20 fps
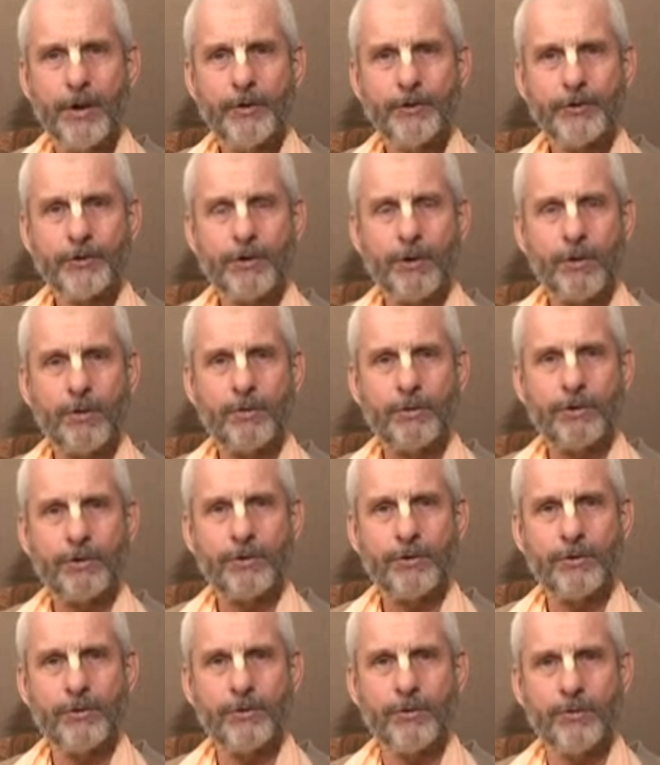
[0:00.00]
So
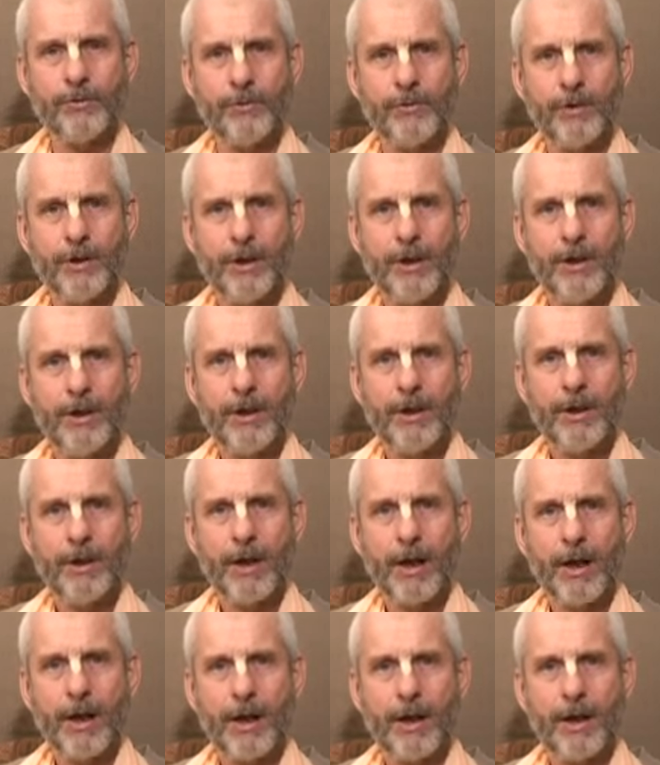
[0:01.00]

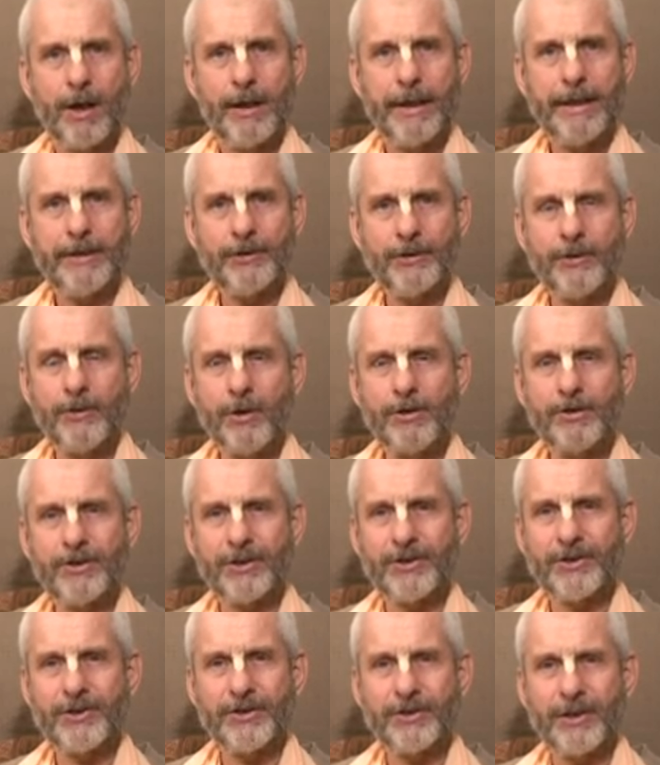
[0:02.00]
it's not
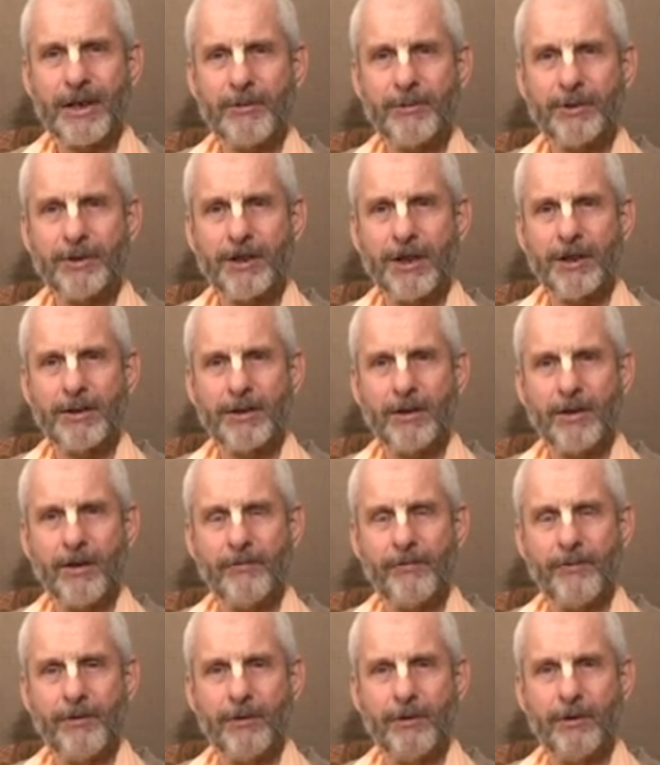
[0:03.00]
just the same as cutting
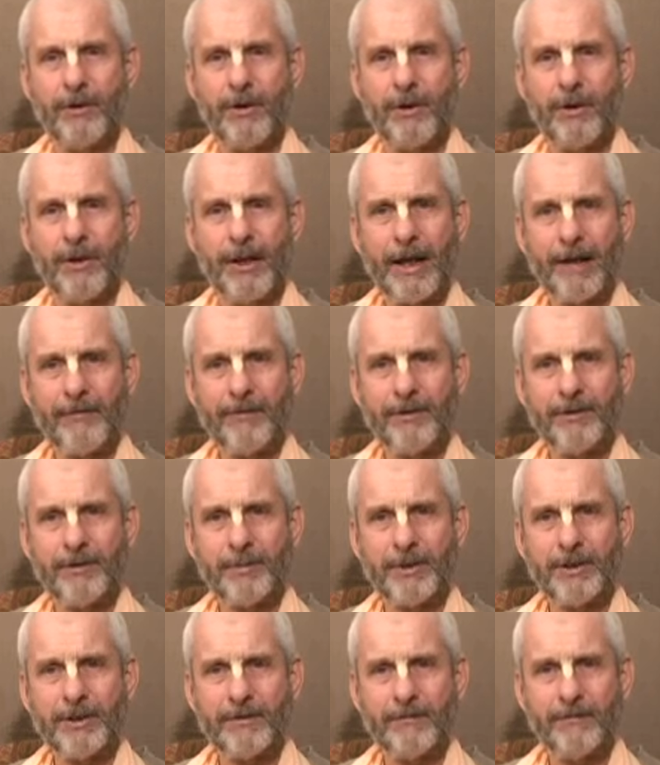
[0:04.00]
off a
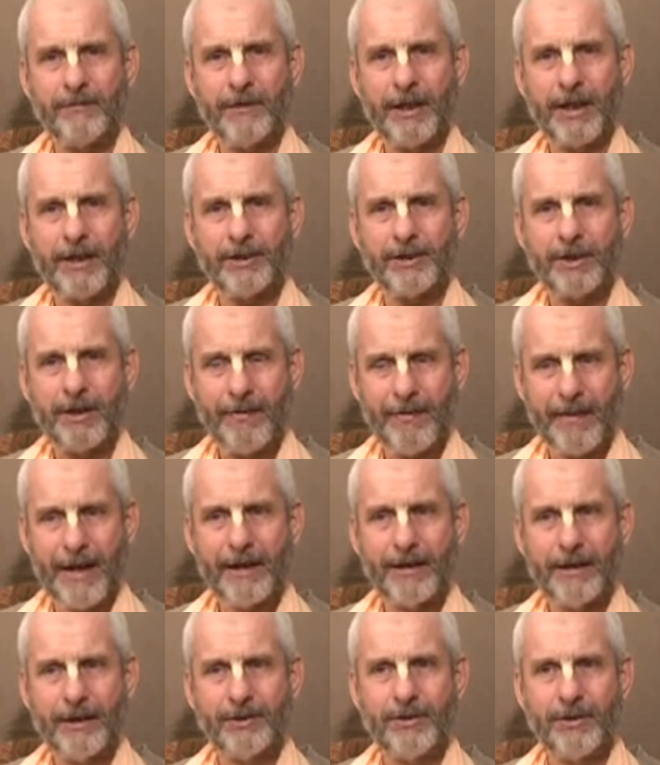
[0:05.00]
lifeless piece of flesh.
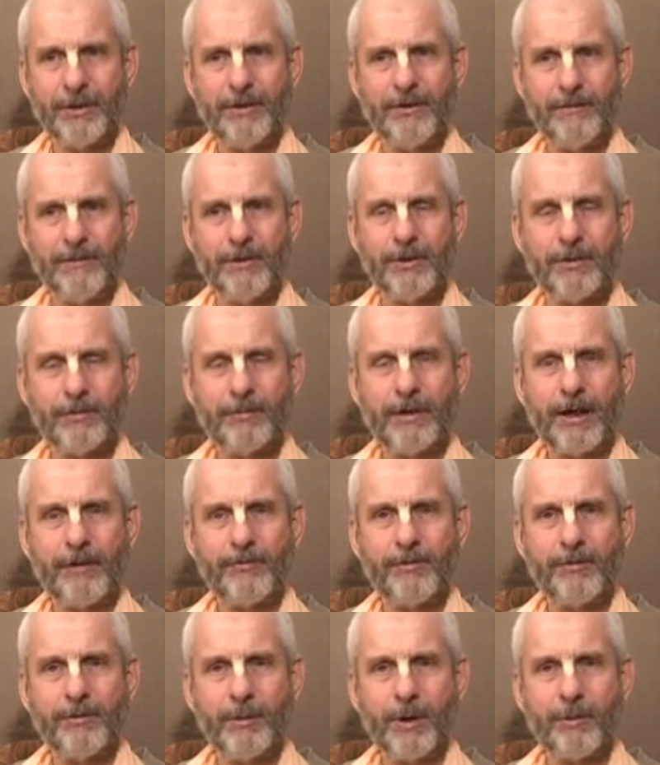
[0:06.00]
That is an individual
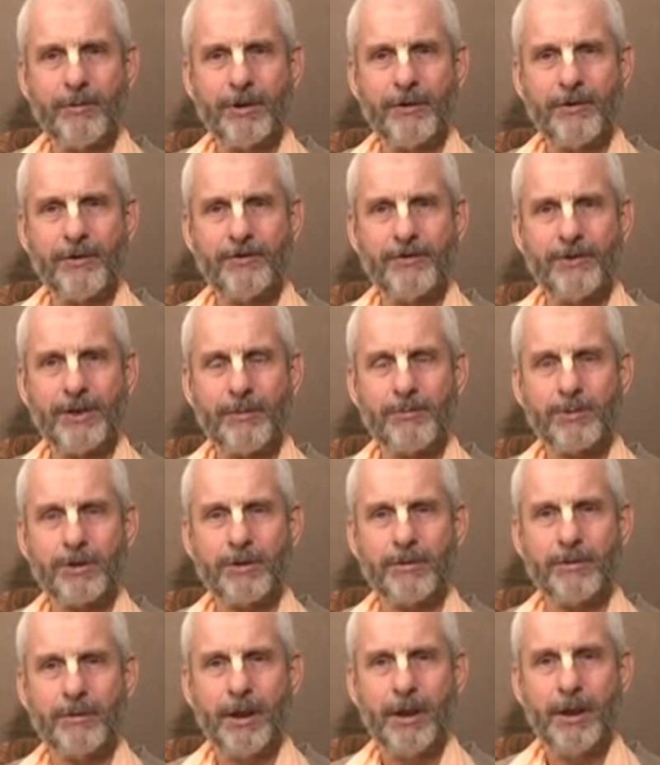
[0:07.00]
right from the moment of
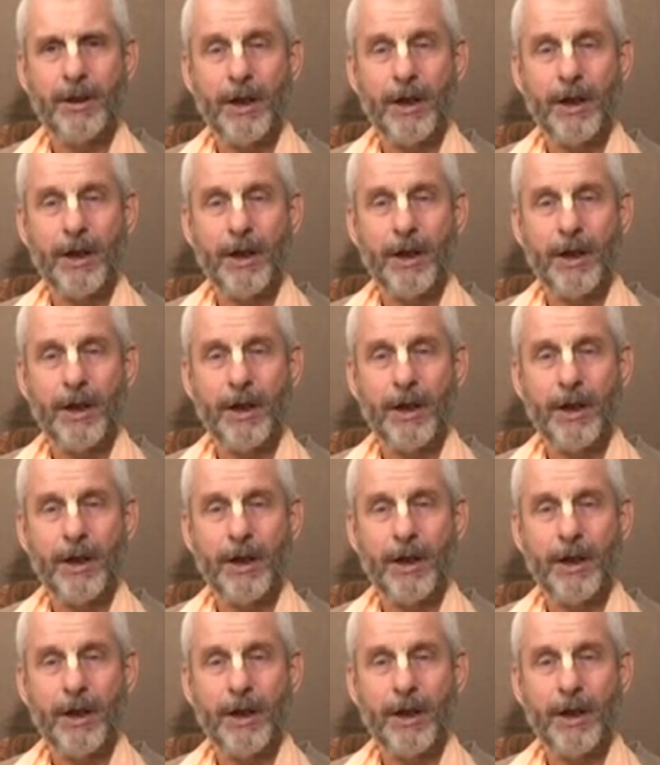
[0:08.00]
conception.